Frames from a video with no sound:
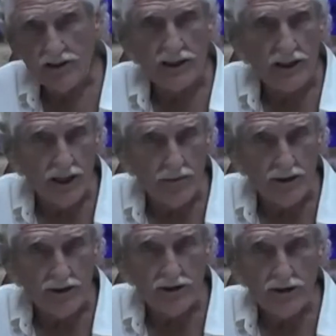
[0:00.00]
as a
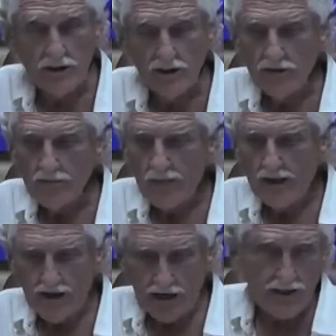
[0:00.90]
chemist,
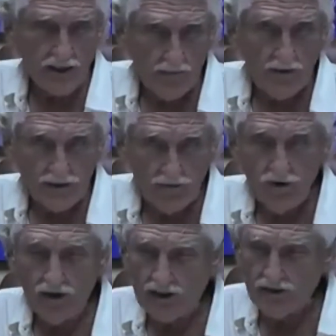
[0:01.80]
and as a chemist, if
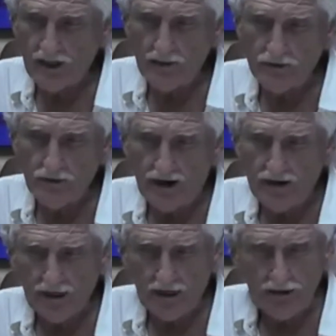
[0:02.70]
you guys are chemists about
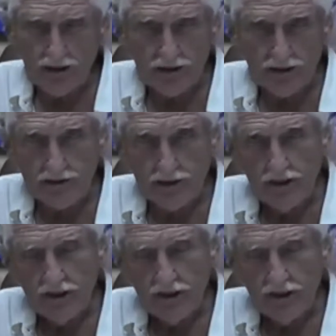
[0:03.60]
it, take a look at this.